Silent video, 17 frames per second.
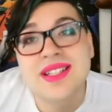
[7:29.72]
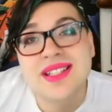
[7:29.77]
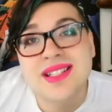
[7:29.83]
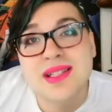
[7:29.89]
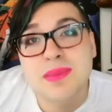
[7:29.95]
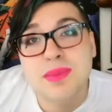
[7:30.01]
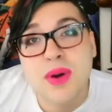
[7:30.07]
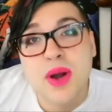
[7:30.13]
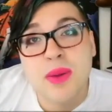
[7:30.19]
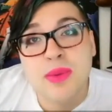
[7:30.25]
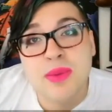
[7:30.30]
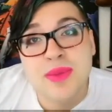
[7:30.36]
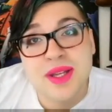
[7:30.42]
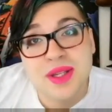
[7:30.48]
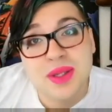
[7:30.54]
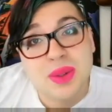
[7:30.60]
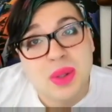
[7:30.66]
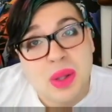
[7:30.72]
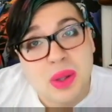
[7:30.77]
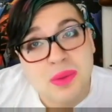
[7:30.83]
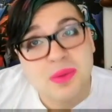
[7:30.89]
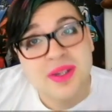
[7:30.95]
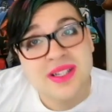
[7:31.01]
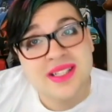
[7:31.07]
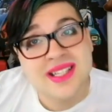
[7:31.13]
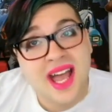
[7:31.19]
this is a problem that you'll
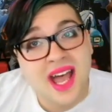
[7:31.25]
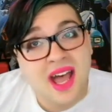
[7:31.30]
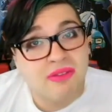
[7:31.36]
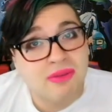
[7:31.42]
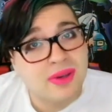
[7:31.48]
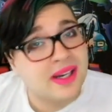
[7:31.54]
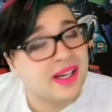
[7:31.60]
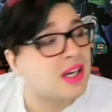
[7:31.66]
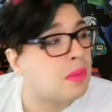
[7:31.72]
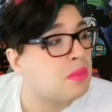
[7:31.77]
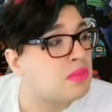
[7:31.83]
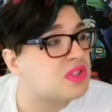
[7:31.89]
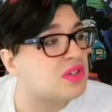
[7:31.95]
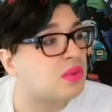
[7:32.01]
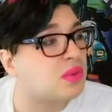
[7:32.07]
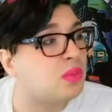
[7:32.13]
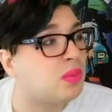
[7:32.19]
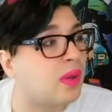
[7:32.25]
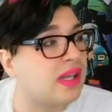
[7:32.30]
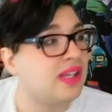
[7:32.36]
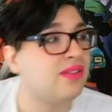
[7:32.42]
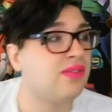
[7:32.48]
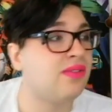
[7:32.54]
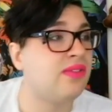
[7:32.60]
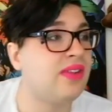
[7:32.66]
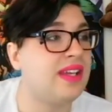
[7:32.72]
always have when it comes to
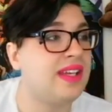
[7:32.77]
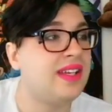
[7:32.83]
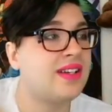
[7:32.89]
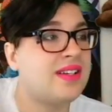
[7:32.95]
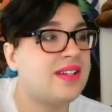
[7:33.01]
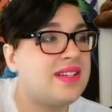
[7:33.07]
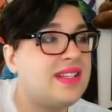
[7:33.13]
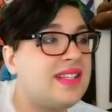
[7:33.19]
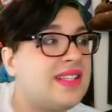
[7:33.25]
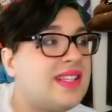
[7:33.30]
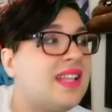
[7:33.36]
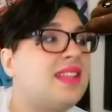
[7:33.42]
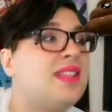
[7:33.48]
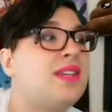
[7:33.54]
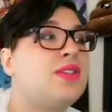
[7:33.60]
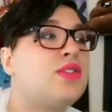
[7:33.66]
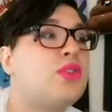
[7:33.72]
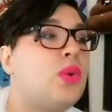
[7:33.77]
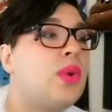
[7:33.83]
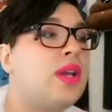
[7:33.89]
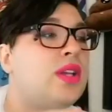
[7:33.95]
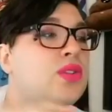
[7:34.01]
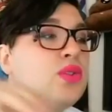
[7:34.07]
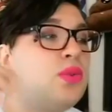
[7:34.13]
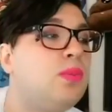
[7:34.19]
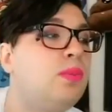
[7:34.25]
white figures, is that there's
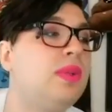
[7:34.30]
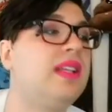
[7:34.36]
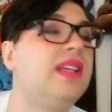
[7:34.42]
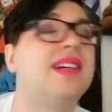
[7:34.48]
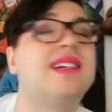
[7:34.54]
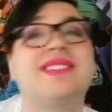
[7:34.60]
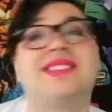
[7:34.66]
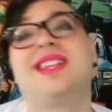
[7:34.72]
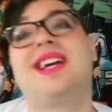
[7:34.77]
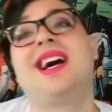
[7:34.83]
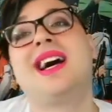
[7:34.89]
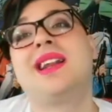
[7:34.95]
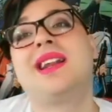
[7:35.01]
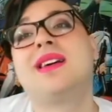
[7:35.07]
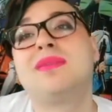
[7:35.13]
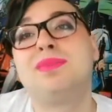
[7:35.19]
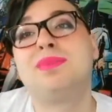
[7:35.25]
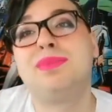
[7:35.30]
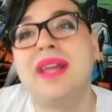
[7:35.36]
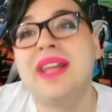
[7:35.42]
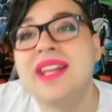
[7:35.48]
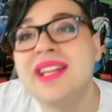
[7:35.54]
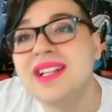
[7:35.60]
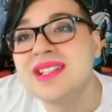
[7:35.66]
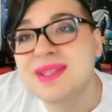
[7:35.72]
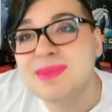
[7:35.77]
going to be a lot of
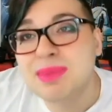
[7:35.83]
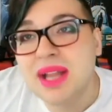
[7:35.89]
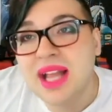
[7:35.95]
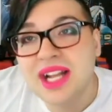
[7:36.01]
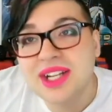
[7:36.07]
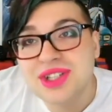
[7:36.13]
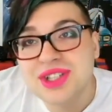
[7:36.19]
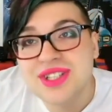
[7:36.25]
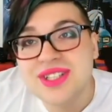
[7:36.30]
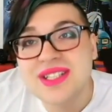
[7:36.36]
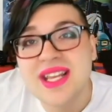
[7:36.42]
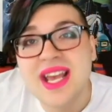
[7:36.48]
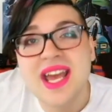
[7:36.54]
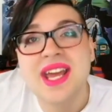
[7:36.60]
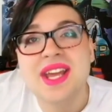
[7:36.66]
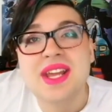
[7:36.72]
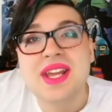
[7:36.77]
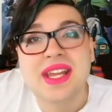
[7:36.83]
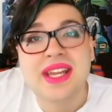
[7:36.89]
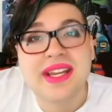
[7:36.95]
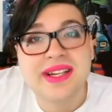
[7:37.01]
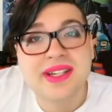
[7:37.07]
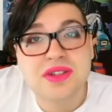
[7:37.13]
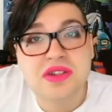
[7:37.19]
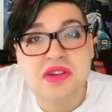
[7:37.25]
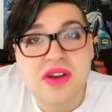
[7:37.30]
paint splotches
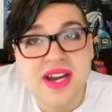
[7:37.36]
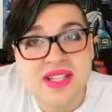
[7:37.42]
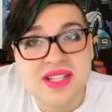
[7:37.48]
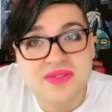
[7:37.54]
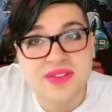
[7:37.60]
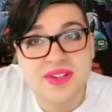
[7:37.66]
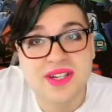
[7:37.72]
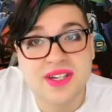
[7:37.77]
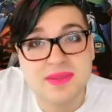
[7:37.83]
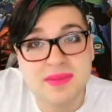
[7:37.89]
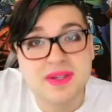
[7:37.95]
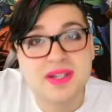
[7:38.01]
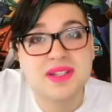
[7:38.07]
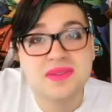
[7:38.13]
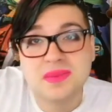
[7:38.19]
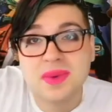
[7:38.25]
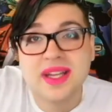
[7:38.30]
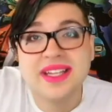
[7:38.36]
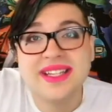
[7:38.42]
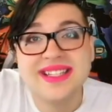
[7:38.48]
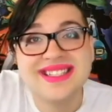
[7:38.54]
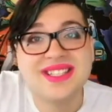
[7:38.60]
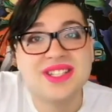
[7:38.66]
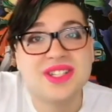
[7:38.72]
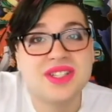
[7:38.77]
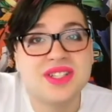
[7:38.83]
and transfers because white
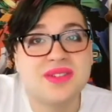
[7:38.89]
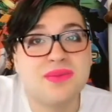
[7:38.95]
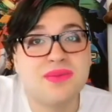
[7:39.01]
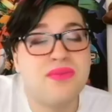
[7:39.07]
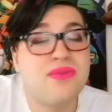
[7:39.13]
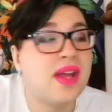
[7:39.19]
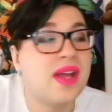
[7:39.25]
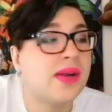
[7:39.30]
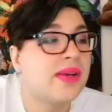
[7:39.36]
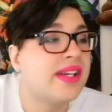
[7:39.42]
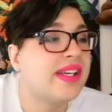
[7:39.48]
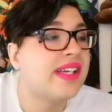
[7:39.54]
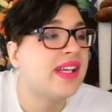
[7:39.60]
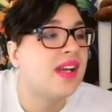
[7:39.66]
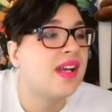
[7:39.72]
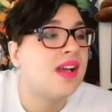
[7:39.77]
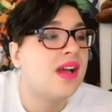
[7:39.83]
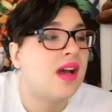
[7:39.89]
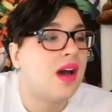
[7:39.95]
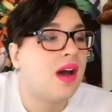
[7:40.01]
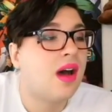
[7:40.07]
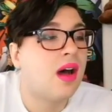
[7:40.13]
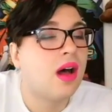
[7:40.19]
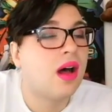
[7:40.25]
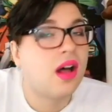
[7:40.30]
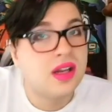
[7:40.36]
is just a very
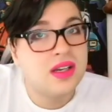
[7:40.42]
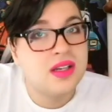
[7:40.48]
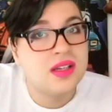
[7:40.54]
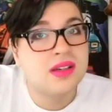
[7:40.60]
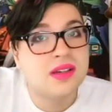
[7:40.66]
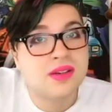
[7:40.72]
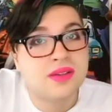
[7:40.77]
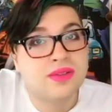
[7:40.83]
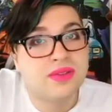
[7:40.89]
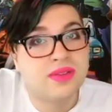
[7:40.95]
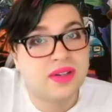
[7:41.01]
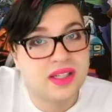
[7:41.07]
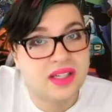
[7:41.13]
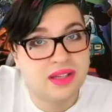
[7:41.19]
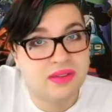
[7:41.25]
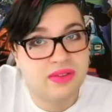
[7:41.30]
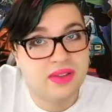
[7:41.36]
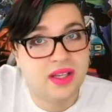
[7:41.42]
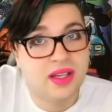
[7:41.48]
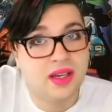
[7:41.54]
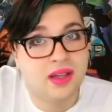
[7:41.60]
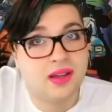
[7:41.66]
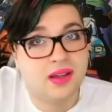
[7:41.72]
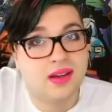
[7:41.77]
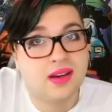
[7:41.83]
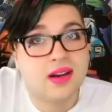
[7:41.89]
unforgiving
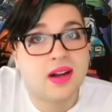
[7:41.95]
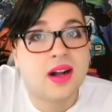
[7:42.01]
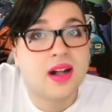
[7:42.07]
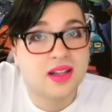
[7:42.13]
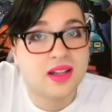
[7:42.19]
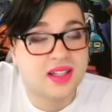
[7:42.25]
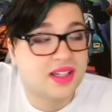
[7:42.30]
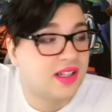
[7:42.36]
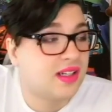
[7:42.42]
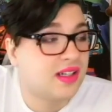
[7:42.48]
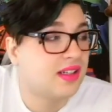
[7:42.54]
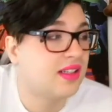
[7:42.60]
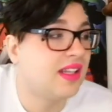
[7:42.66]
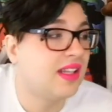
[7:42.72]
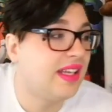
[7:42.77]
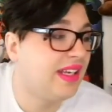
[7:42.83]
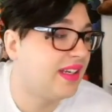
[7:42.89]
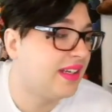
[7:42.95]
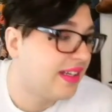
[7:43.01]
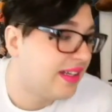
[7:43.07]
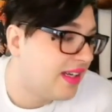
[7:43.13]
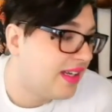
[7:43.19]
color. Like,